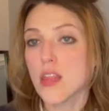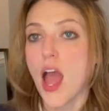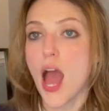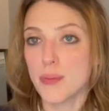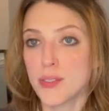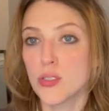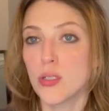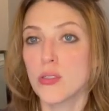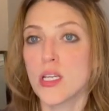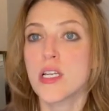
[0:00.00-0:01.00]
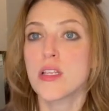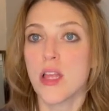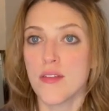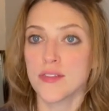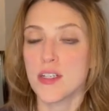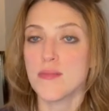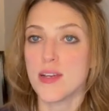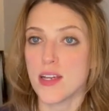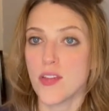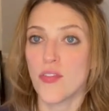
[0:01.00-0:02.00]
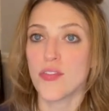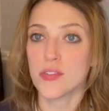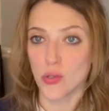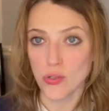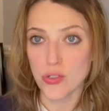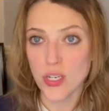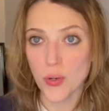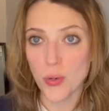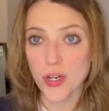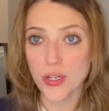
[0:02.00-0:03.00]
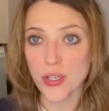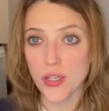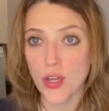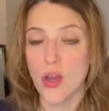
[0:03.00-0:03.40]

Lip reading: Absolutely loved him in The Social Network.